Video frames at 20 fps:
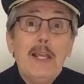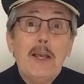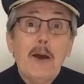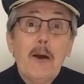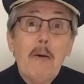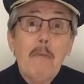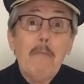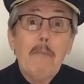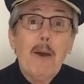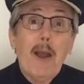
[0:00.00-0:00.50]

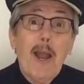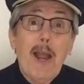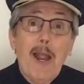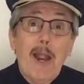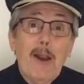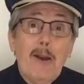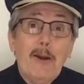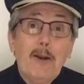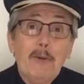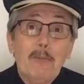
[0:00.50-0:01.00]

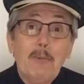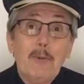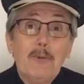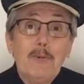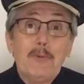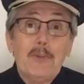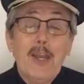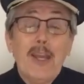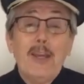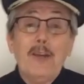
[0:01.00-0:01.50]
comparable
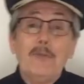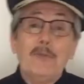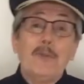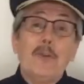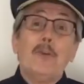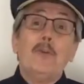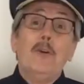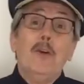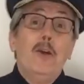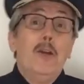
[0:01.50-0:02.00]
sale.
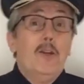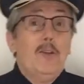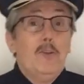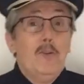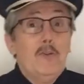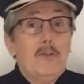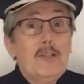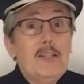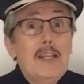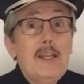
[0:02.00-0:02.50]
So,
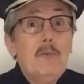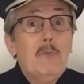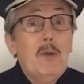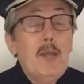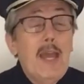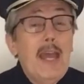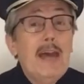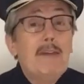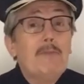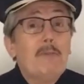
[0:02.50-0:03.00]
you see,
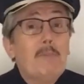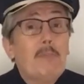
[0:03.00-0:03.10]
we have